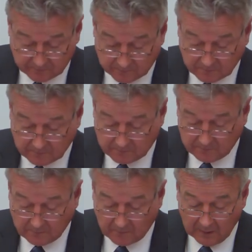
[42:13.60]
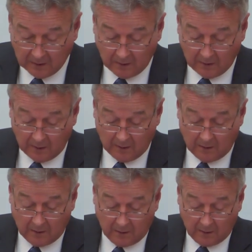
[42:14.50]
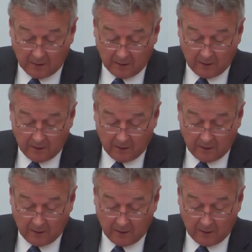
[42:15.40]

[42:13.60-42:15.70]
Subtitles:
Nobody speaks.